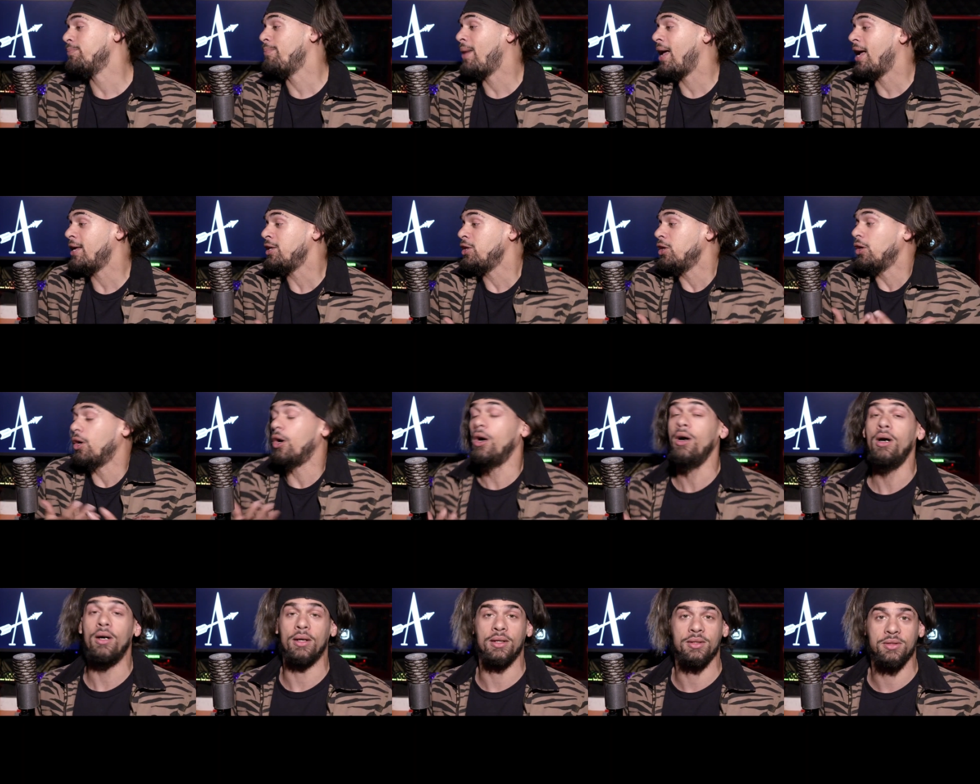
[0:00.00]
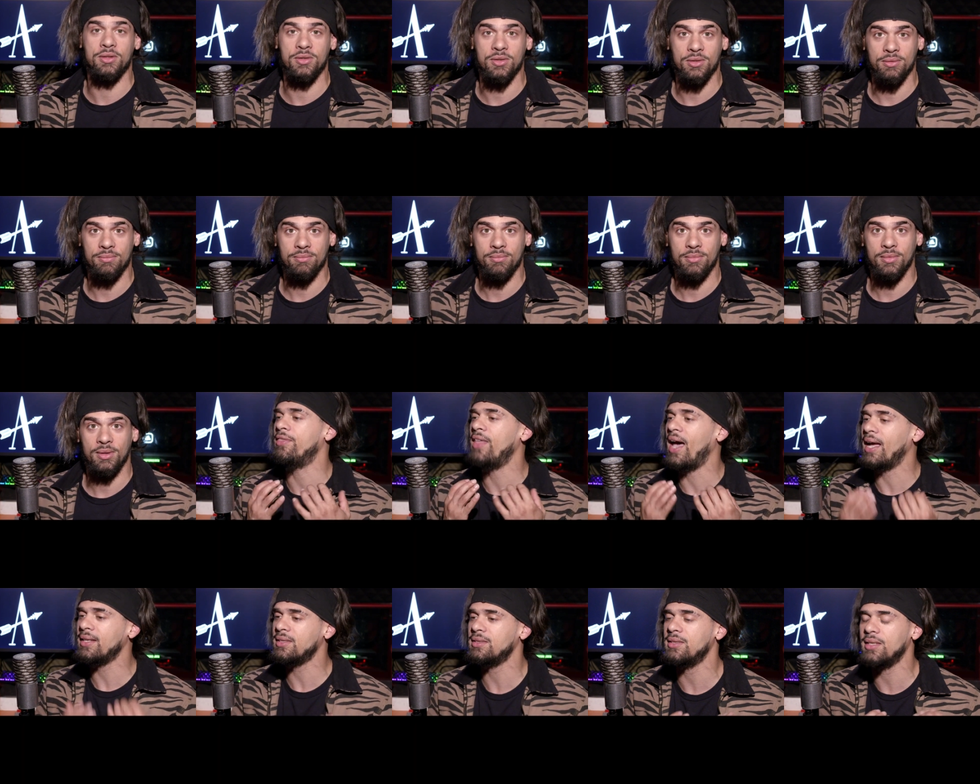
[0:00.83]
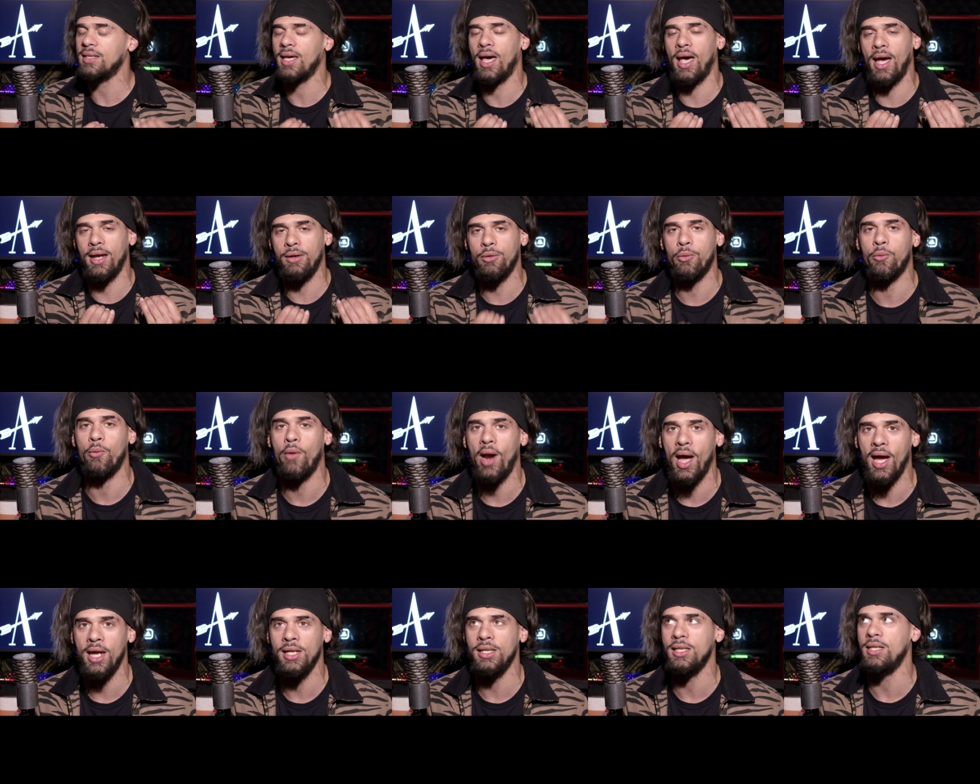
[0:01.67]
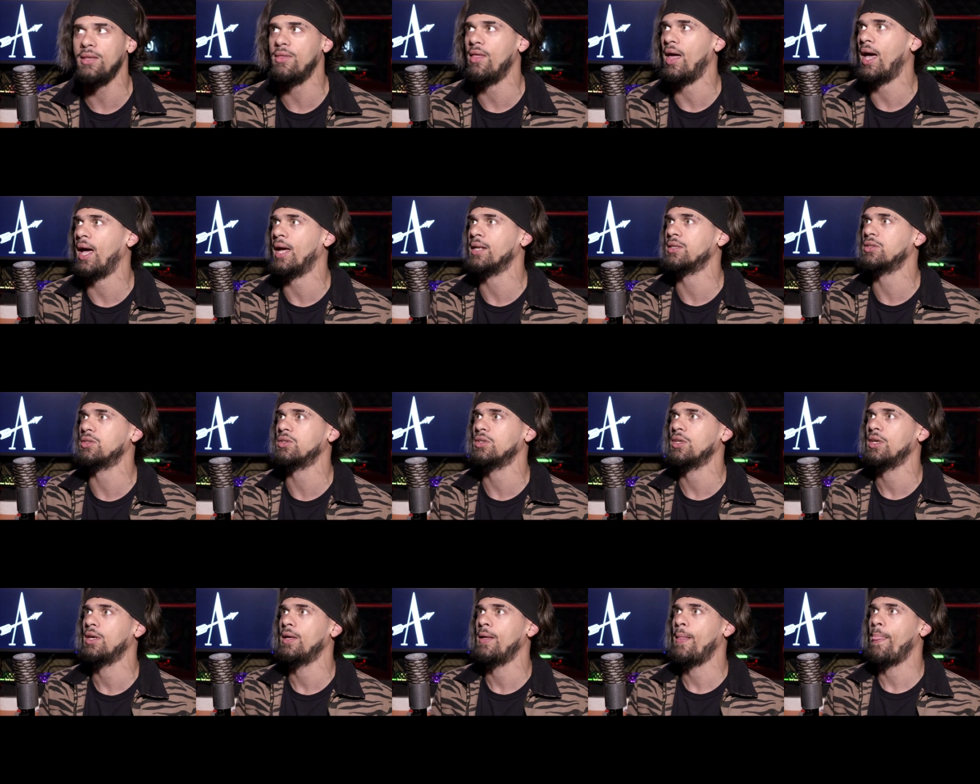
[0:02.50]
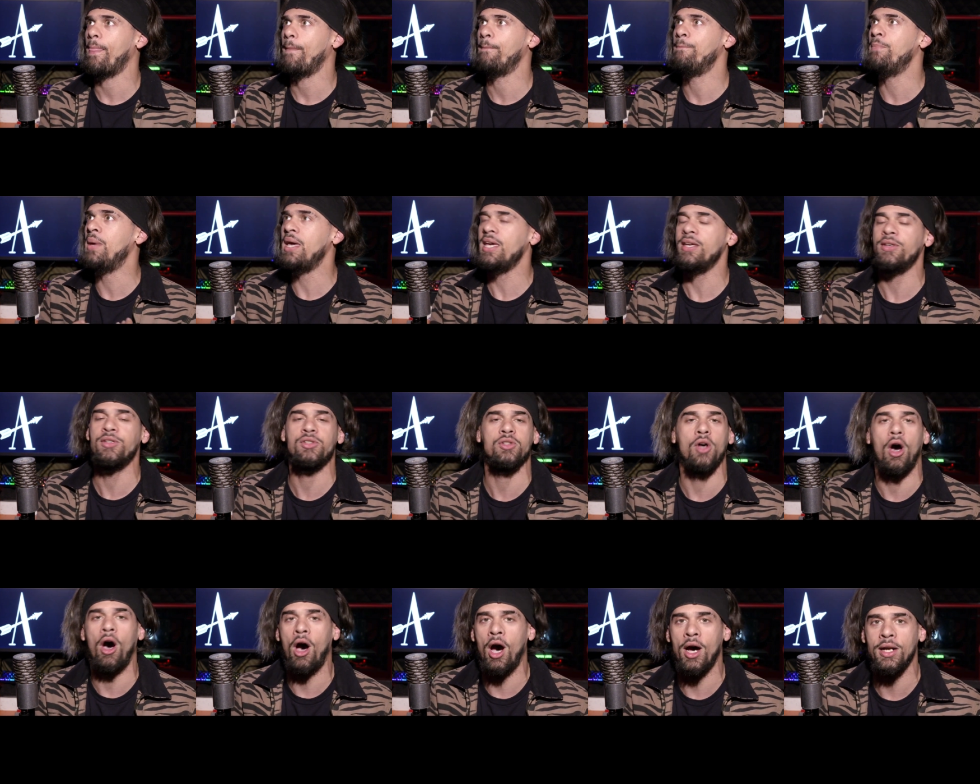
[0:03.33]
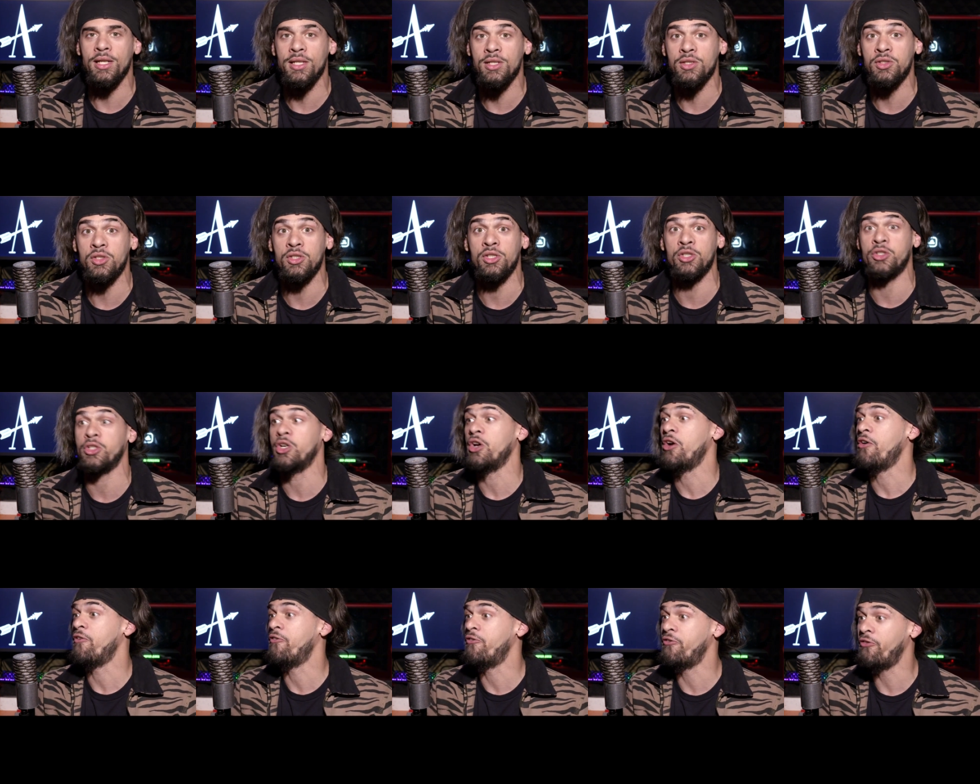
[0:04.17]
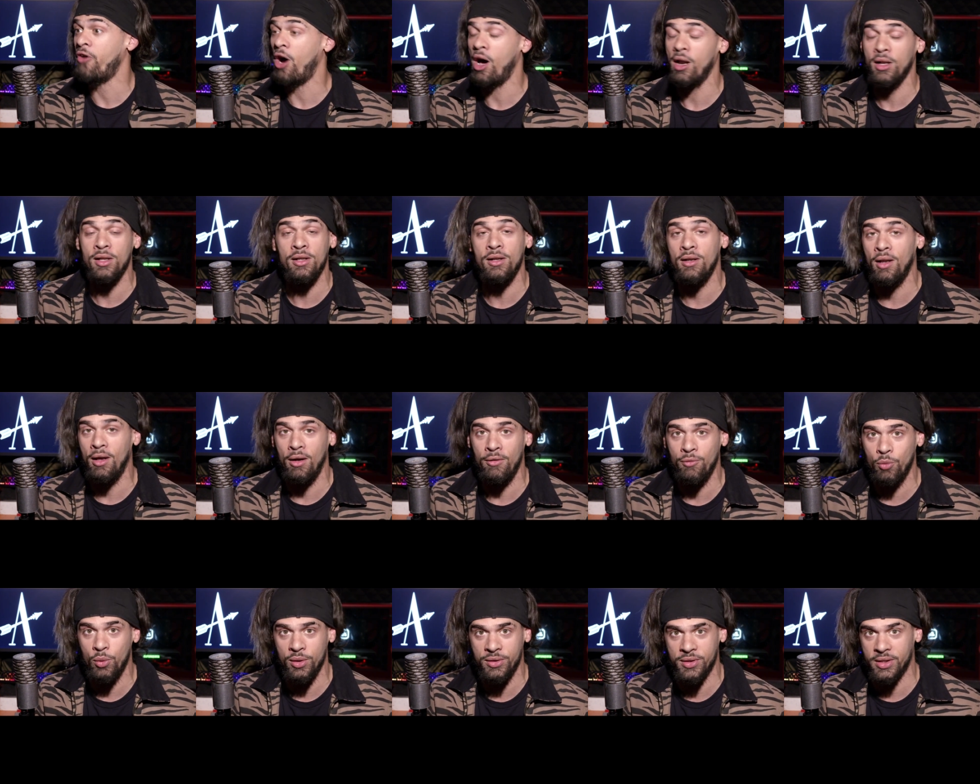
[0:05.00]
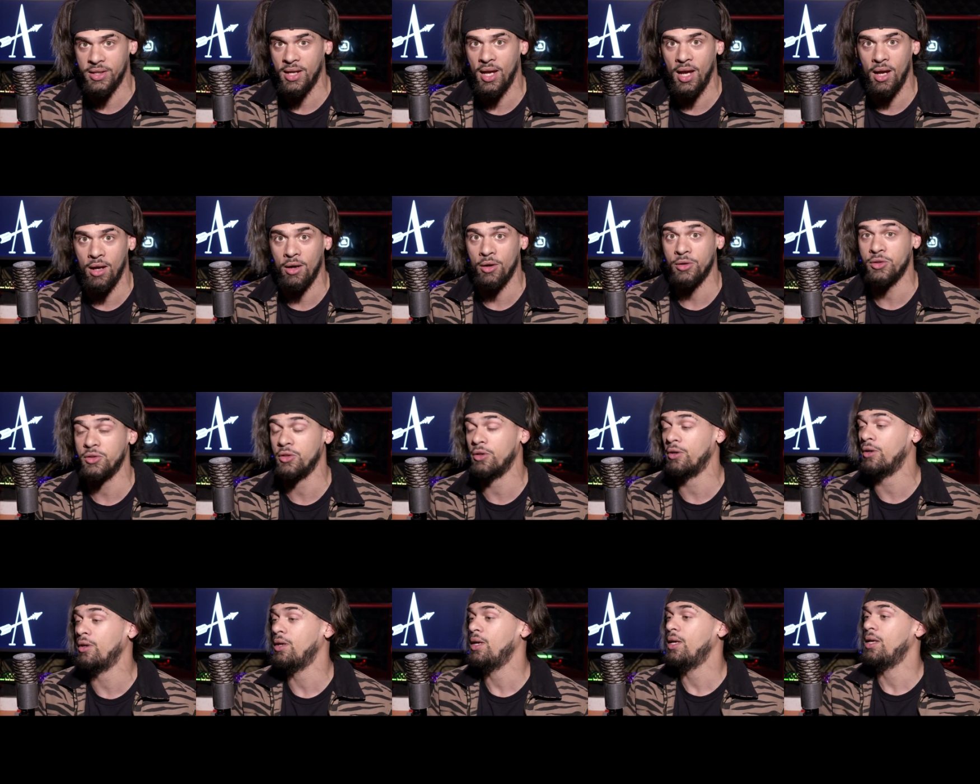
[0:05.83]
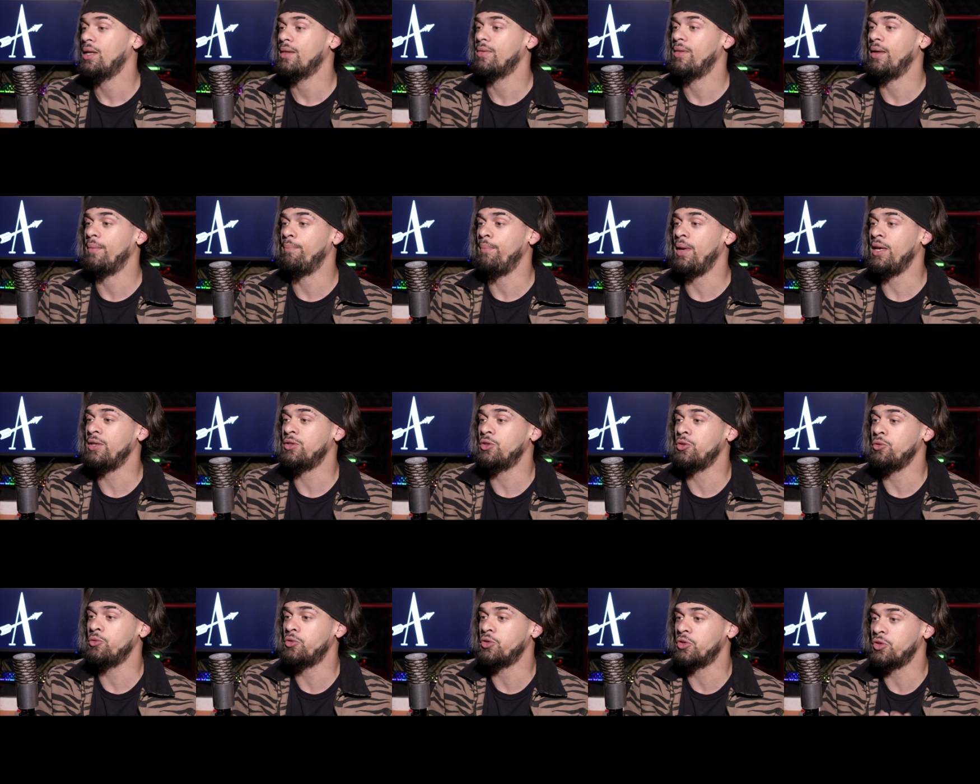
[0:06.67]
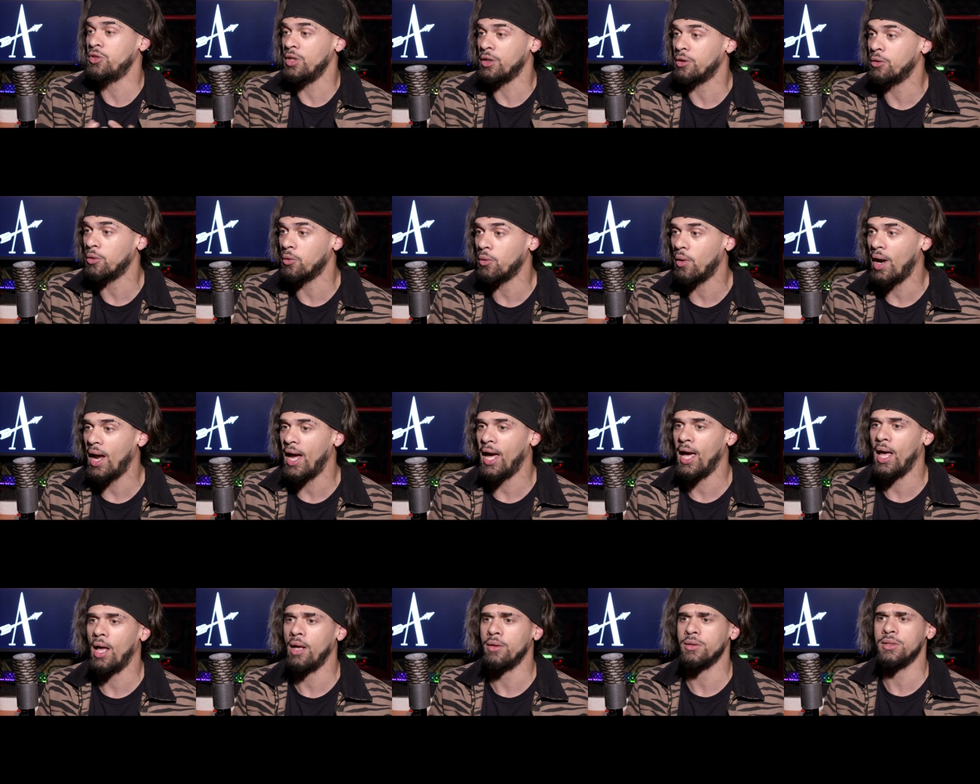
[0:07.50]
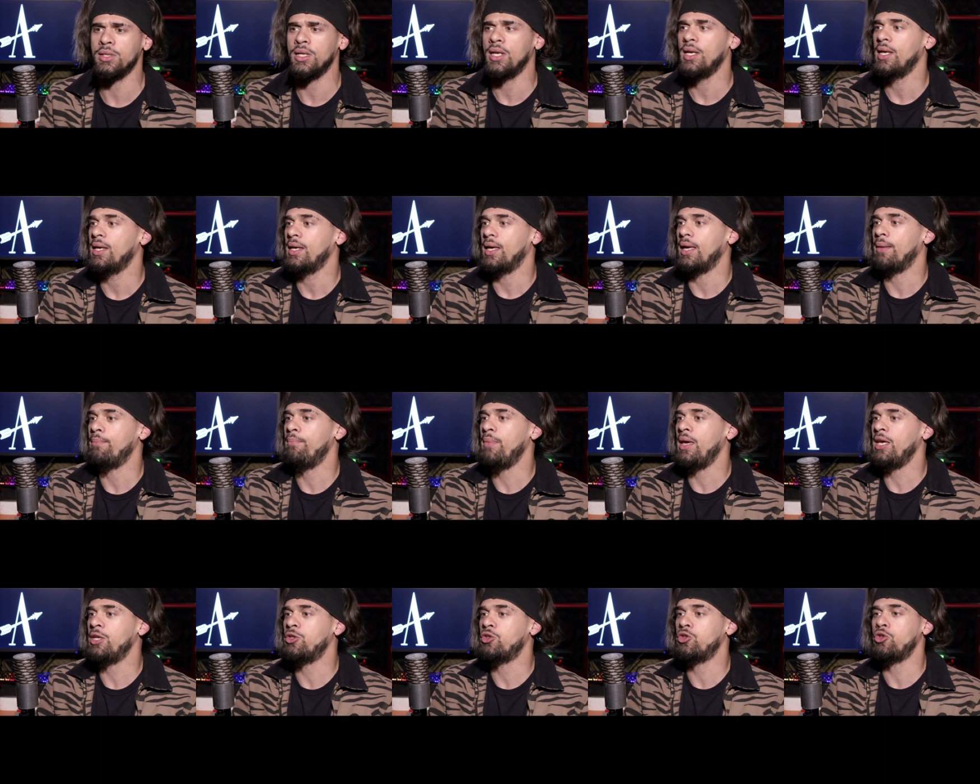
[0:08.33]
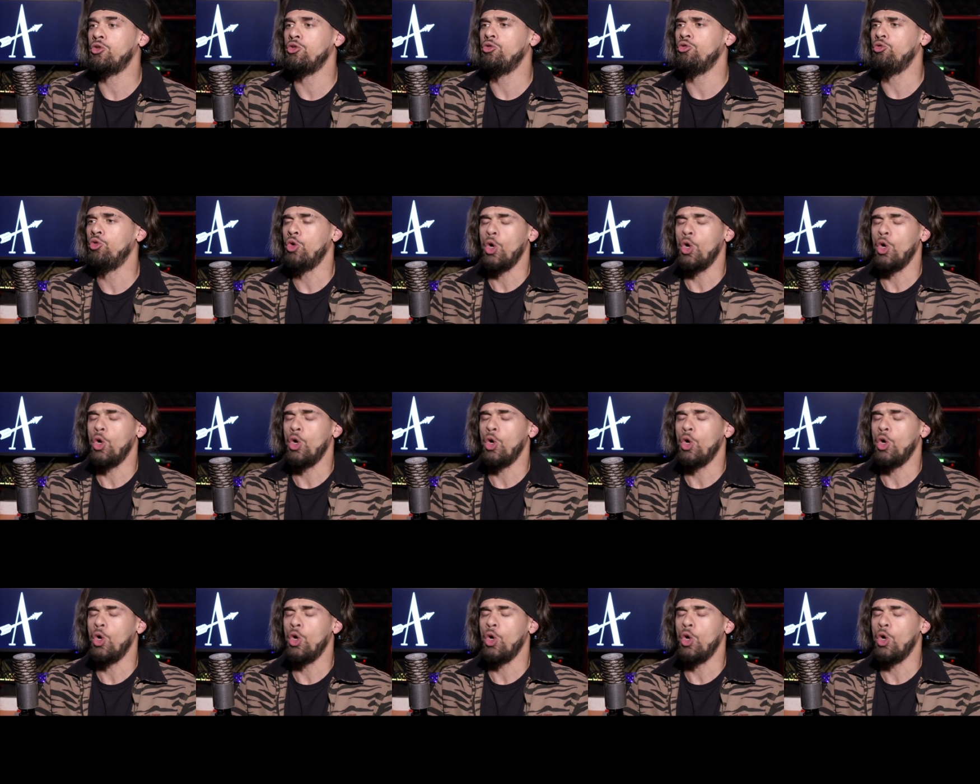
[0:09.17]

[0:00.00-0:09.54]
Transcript: Man, you're hooked. That's the kind of writing that makes audiences fall in love with the character, that makes you stick around, it makes you